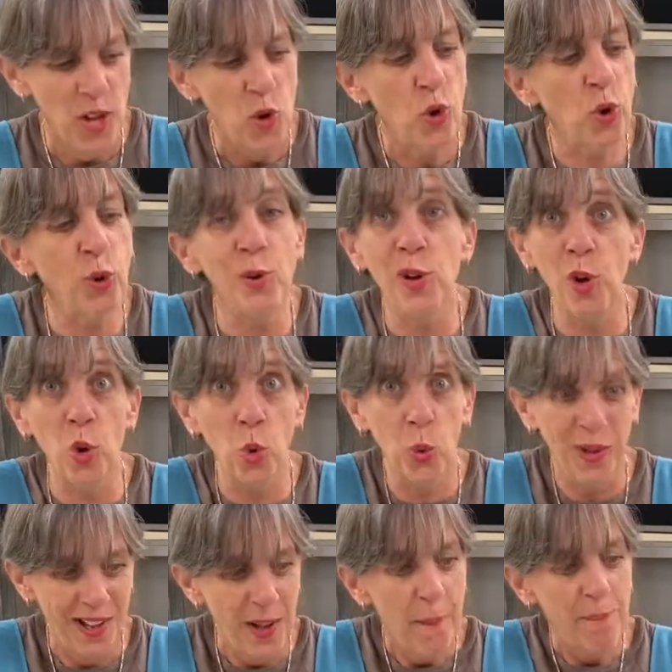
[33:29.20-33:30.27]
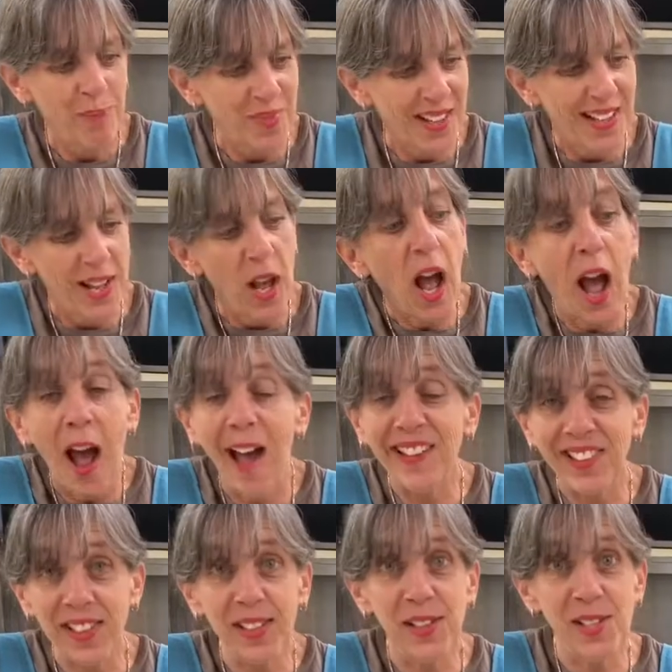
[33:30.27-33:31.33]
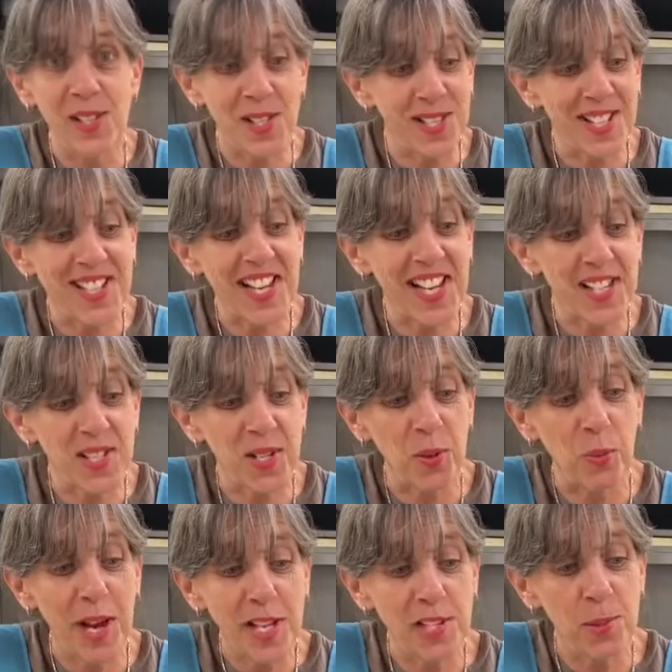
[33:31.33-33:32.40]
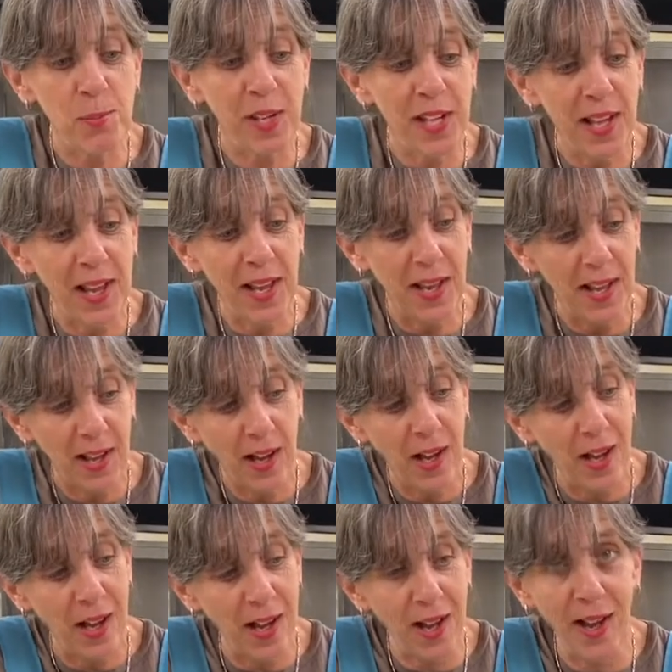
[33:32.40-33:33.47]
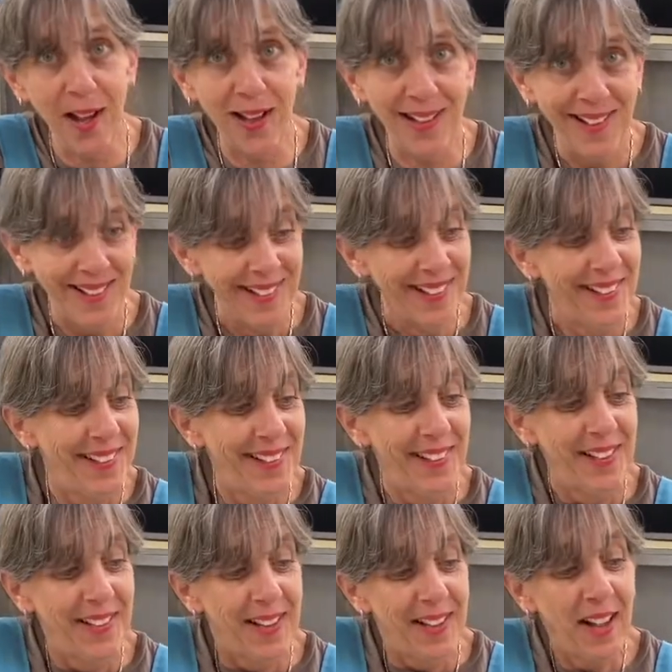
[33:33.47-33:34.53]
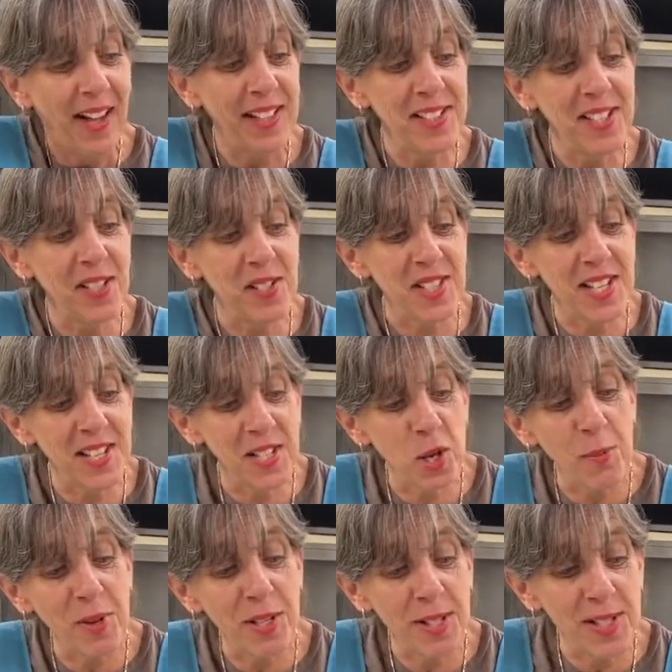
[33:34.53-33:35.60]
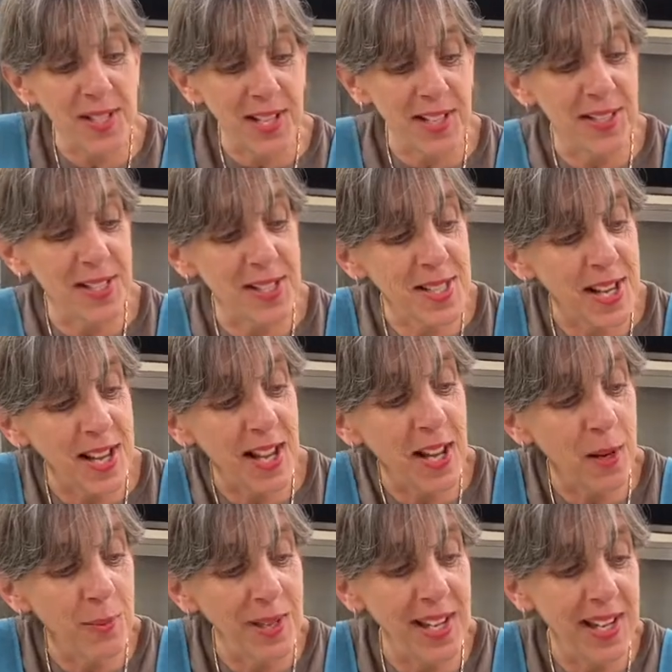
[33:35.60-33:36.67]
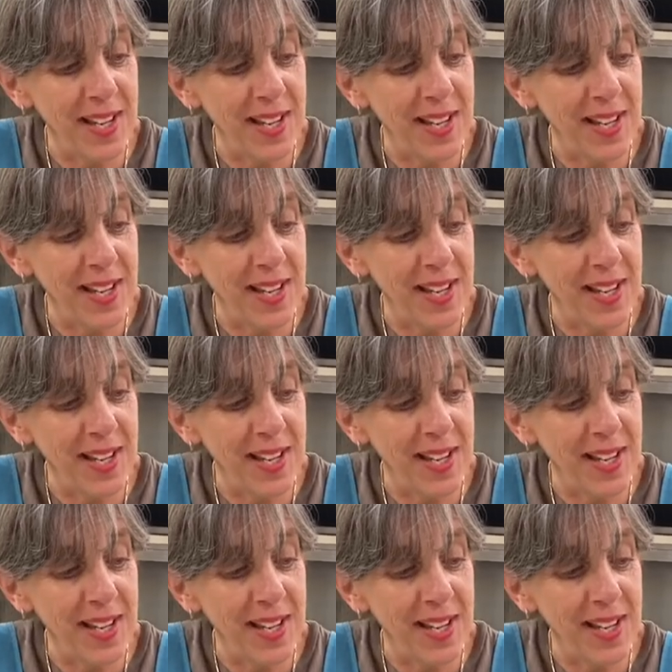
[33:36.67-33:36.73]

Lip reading: Who knew? I think this is a tested recipe. Ha ha. I dare say somebody's done this ahead of me.